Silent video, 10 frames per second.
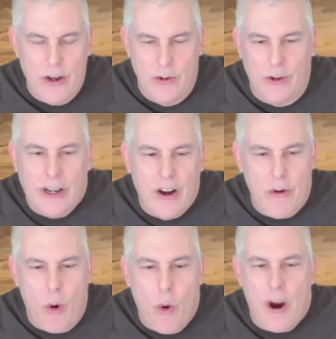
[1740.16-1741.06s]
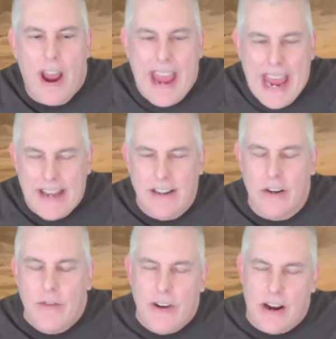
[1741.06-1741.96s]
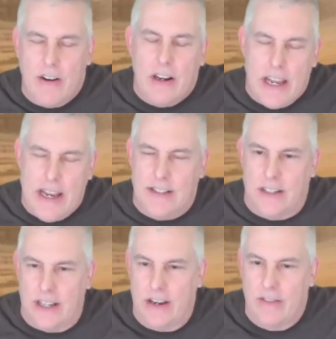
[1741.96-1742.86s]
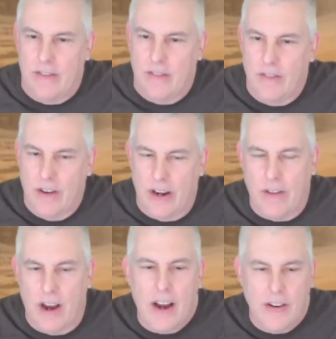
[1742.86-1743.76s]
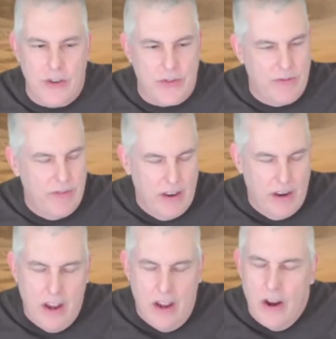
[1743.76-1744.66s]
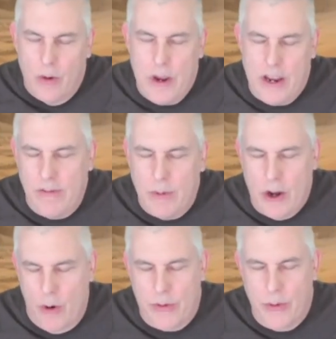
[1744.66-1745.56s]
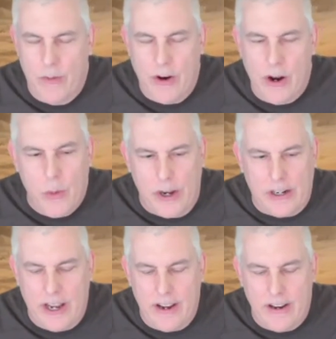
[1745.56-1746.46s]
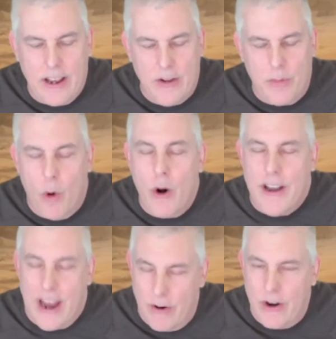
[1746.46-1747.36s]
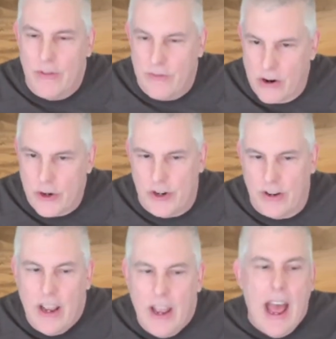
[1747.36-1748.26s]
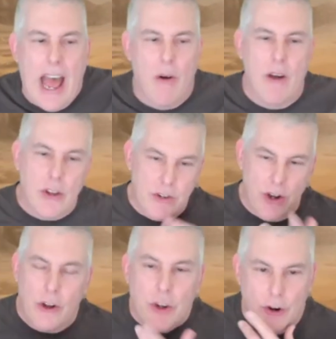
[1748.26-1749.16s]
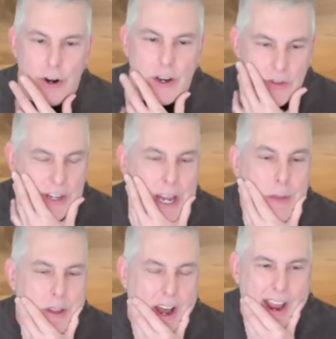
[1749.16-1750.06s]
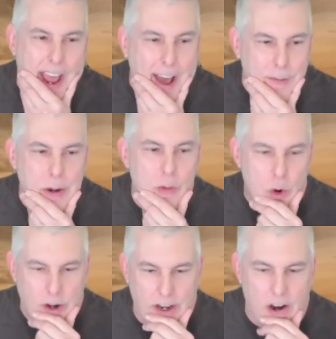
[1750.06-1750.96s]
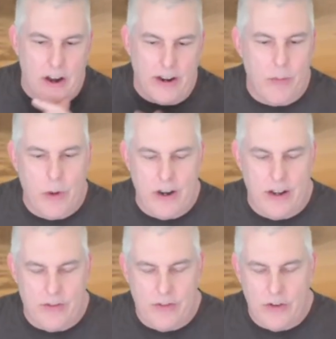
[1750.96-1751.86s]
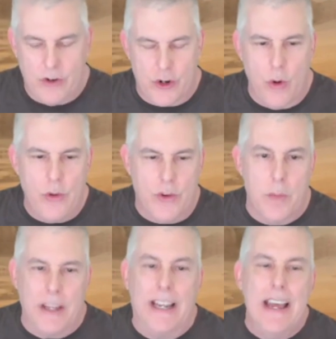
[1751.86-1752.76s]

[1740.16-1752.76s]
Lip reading: dueling, or I handle it very easily, right? I just we go through it very quickly, and it is more a narrative function. However, there's an alternative scheme that I have been working on. I wanted to show you something